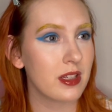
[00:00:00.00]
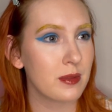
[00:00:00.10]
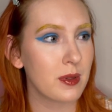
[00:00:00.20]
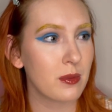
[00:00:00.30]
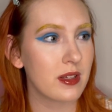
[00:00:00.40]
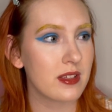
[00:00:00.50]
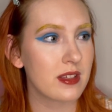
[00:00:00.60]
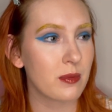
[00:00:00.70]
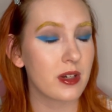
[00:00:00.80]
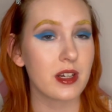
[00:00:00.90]
It's been a while since
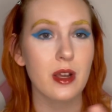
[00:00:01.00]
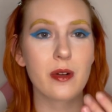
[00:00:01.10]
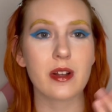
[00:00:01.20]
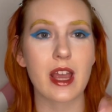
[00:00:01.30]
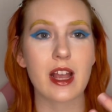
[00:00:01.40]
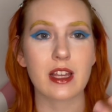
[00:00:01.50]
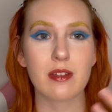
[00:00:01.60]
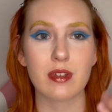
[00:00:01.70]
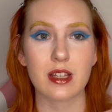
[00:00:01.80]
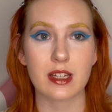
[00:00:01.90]
I wore it now. Okay, I
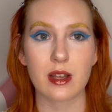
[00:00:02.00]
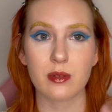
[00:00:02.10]
can feel it now.